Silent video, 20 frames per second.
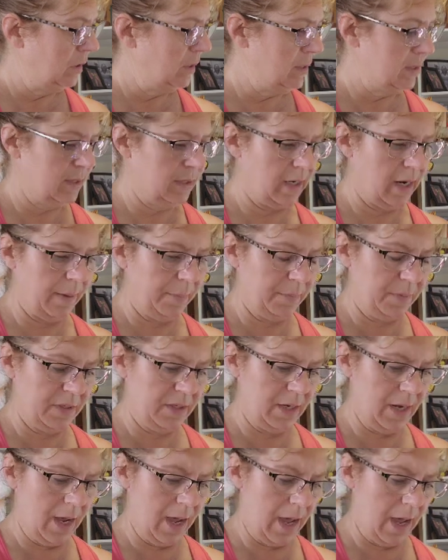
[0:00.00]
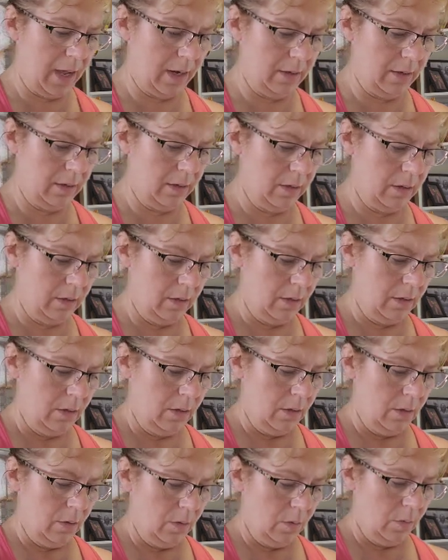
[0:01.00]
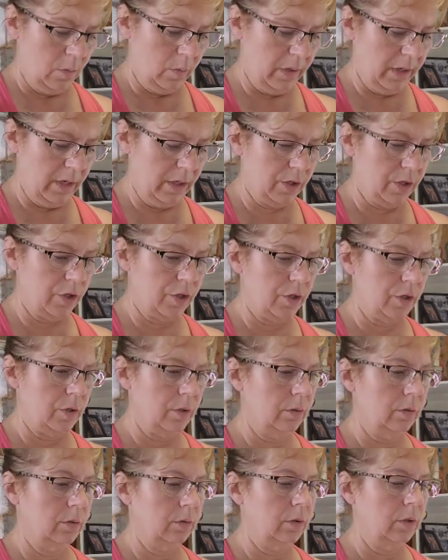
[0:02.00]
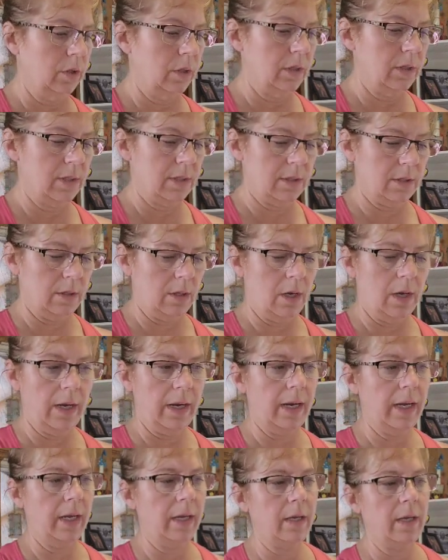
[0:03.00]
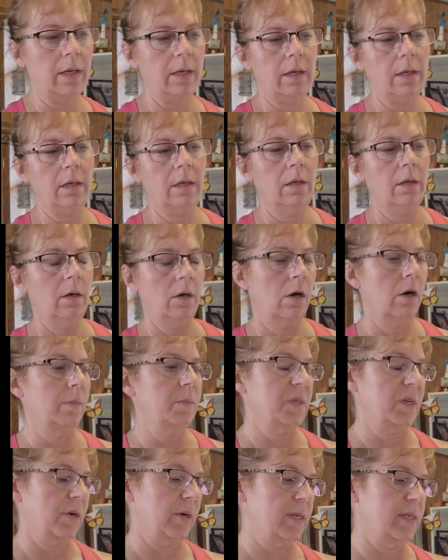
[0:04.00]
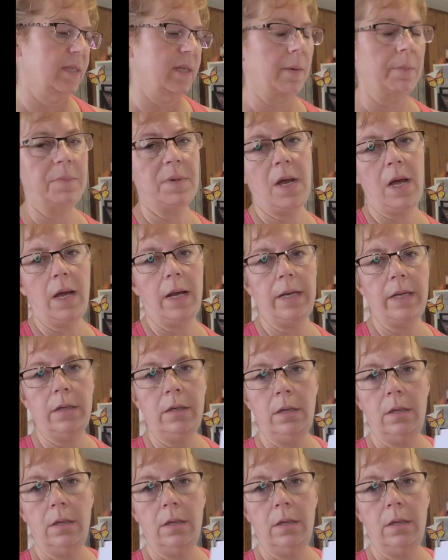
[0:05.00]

step 10, which looks like, or I'm sorry, step 9.